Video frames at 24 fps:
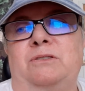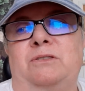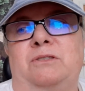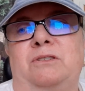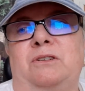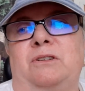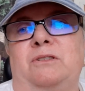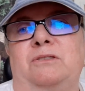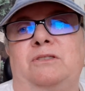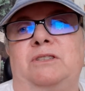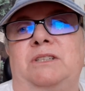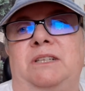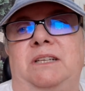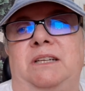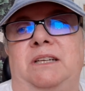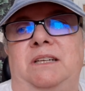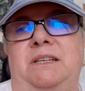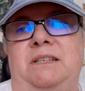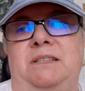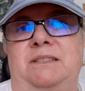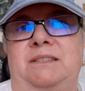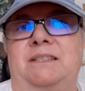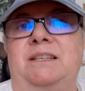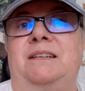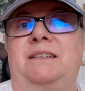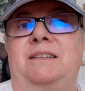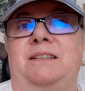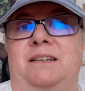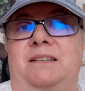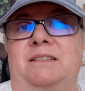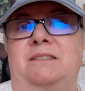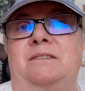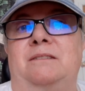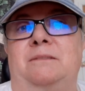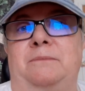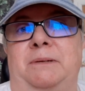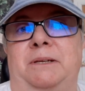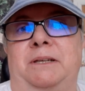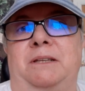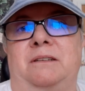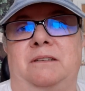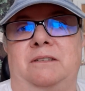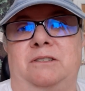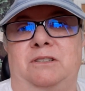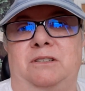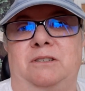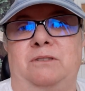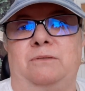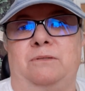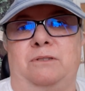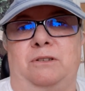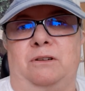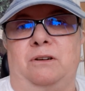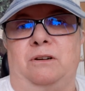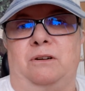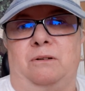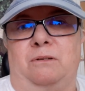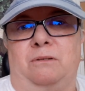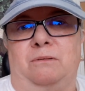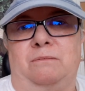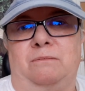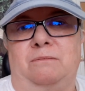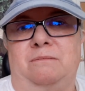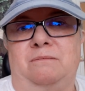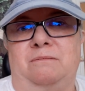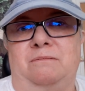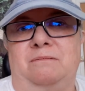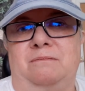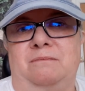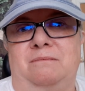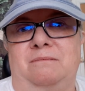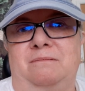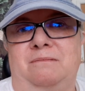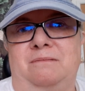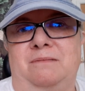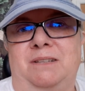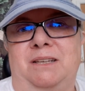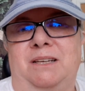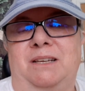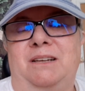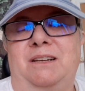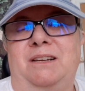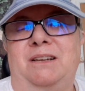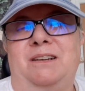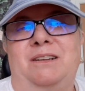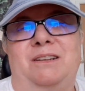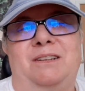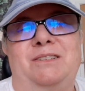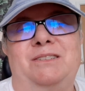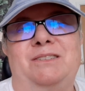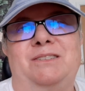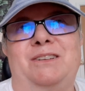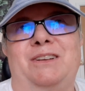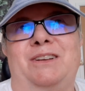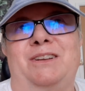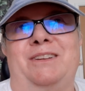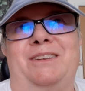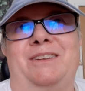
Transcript: so she said yes to me that she would go. So